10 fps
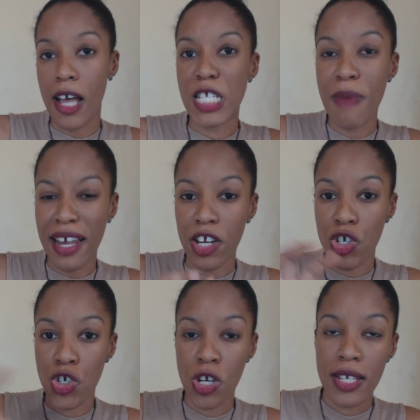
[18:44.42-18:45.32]

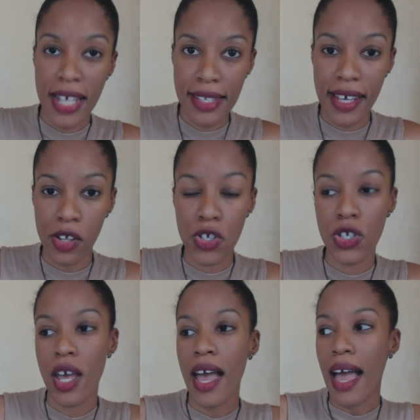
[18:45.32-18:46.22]
Spanish
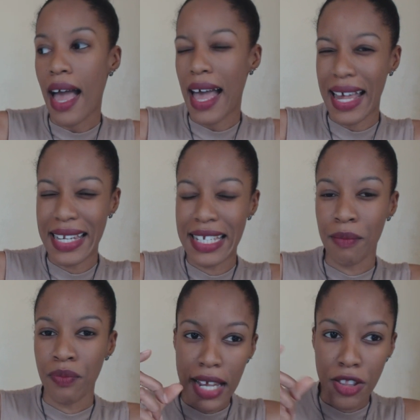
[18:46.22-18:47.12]
sentence?
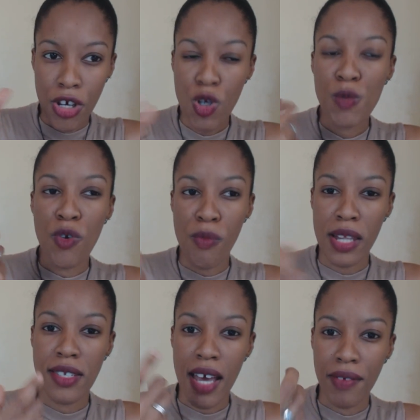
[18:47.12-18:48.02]
And in those
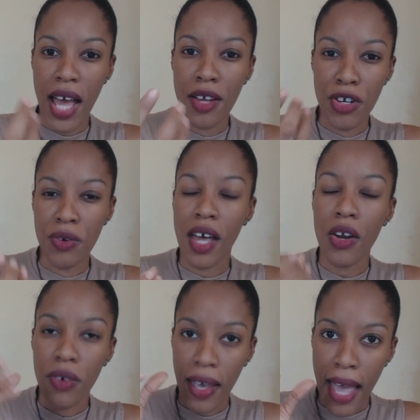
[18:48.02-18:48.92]
moments, I know
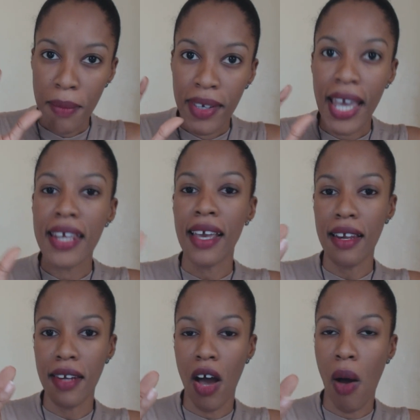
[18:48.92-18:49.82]
that, okay, I'm getting
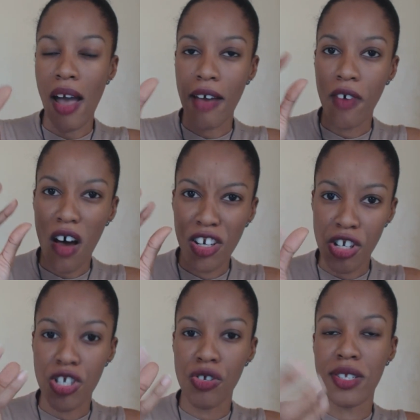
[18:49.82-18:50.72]
it now. I've
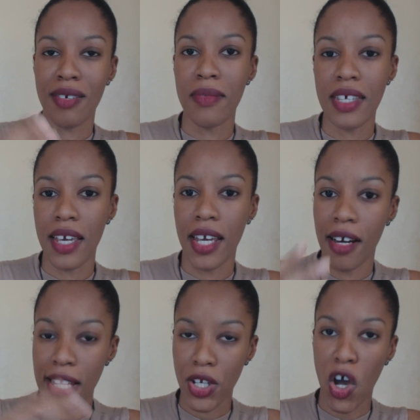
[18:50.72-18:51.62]
understood something
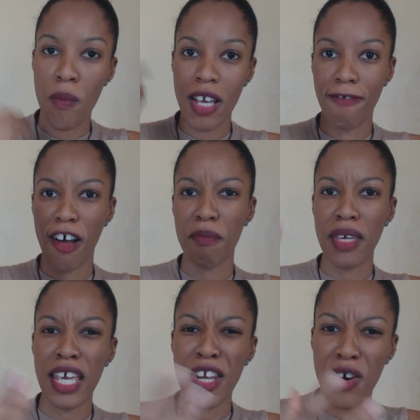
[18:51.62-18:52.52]
here. It's coming from
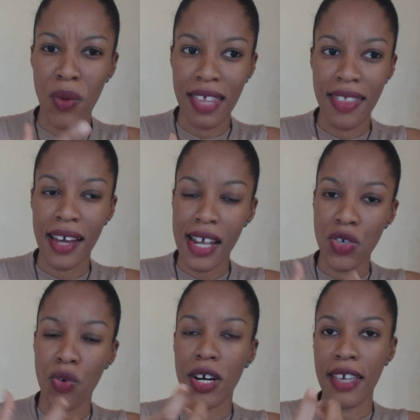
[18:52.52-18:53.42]
me in a way that
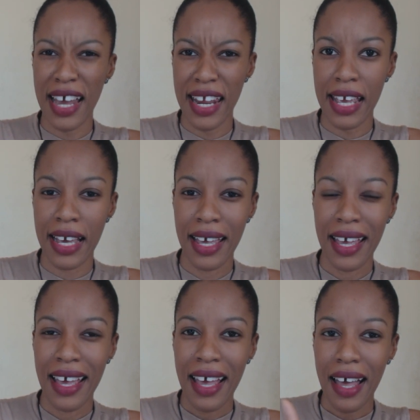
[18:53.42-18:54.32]
is organic,
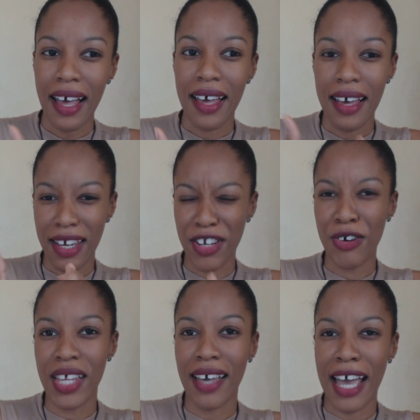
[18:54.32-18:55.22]

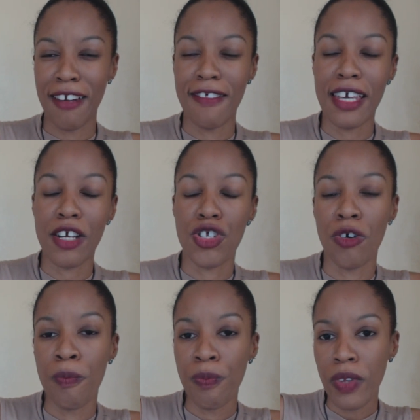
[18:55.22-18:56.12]
that kind of thing.
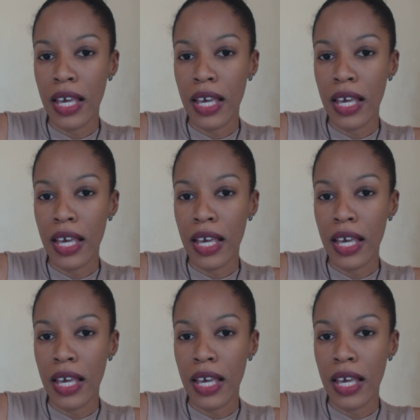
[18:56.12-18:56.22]
So